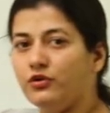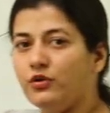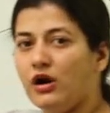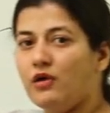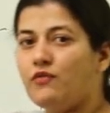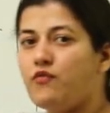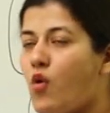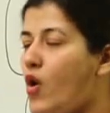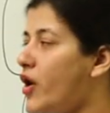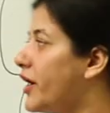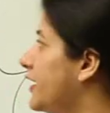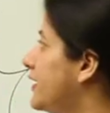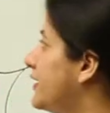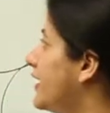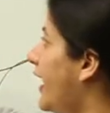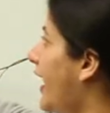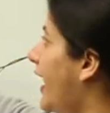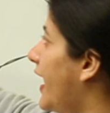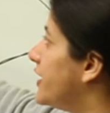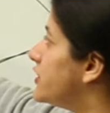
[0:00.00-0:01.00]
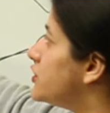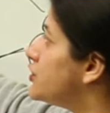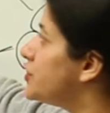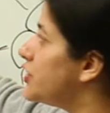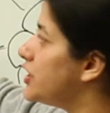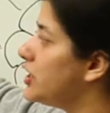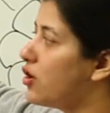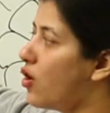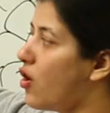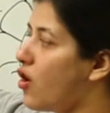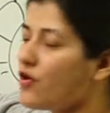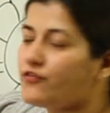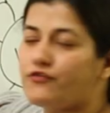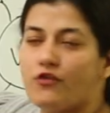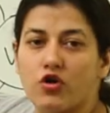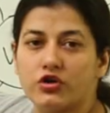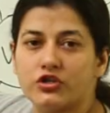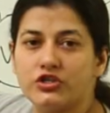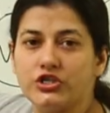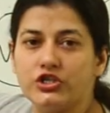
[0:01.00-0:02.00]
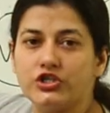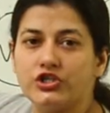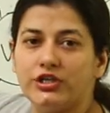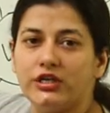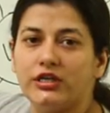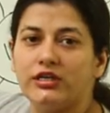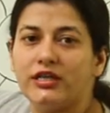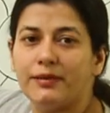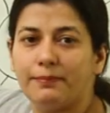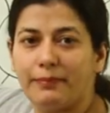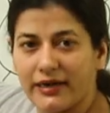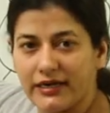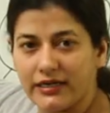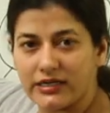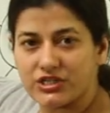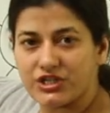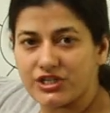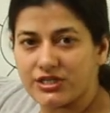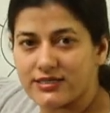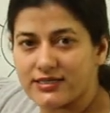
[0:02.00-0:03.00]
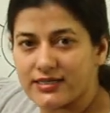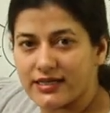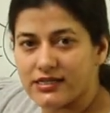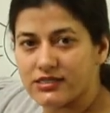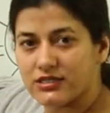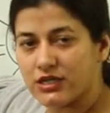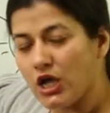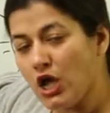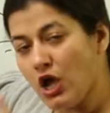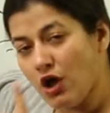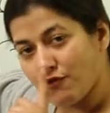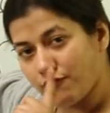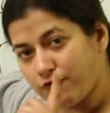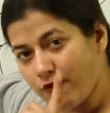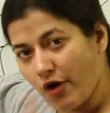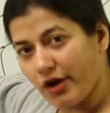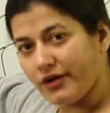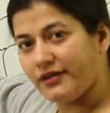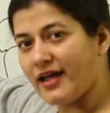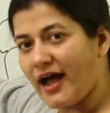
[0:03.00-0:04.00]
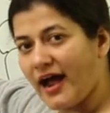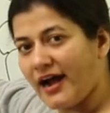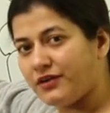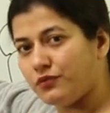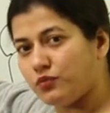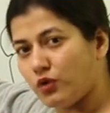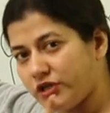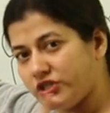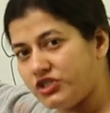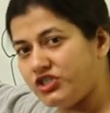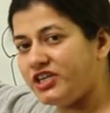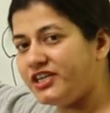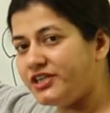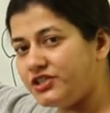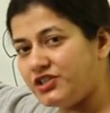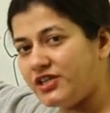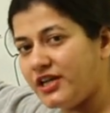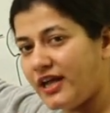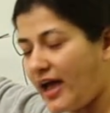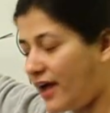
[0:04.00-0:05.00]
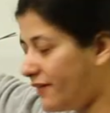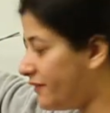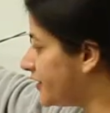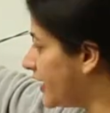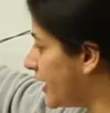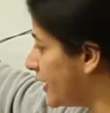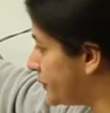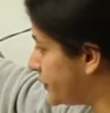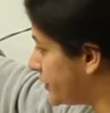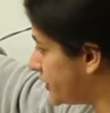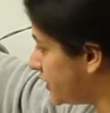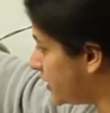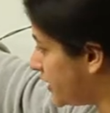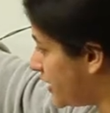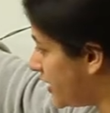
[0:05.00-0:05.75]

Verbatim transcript: to avoid the entry of oxygen in the bundle sheath cells. For that, what change they have adapted